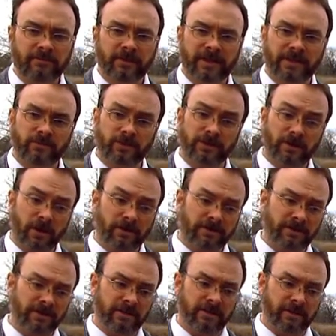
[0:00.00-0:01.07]
But as we
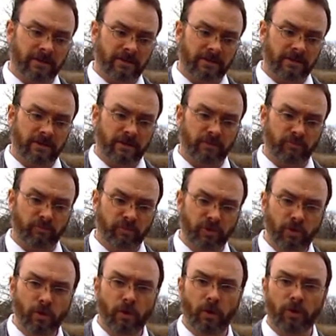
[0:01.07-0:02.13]
talked in the
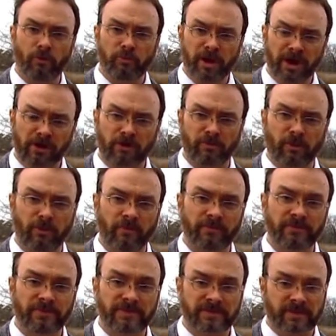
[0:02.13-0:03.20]
pool parable,
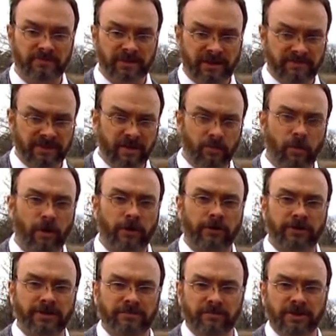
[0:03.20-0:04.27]
sometimes that
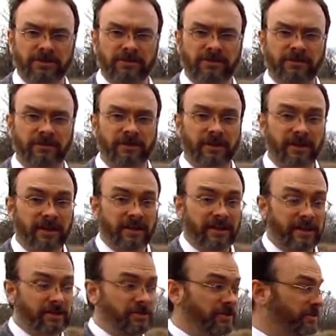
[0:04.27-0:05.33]
water is missing.
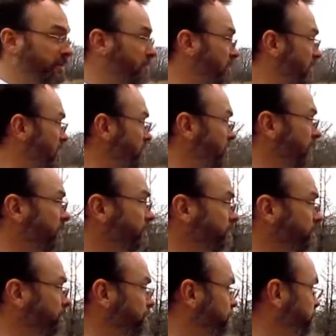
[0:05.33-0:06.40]
As you can see behind
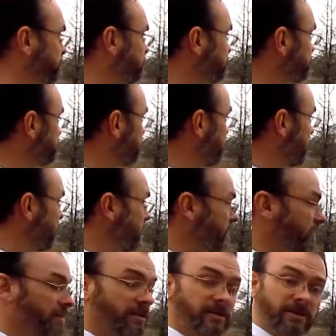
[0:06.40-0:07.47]
me,
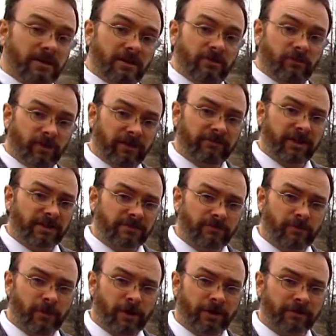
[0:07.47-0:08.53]
we have lots
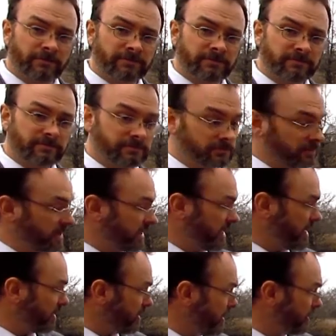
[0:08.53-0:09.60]
of water.
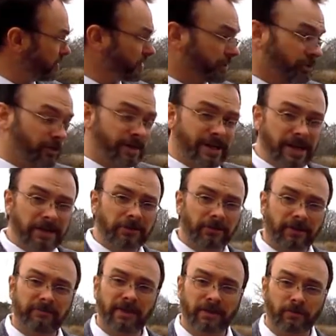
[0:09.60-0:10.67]
Now God is the
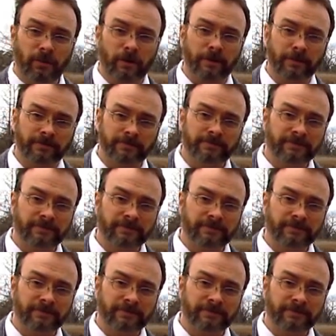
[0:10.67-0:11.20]
creator of that water.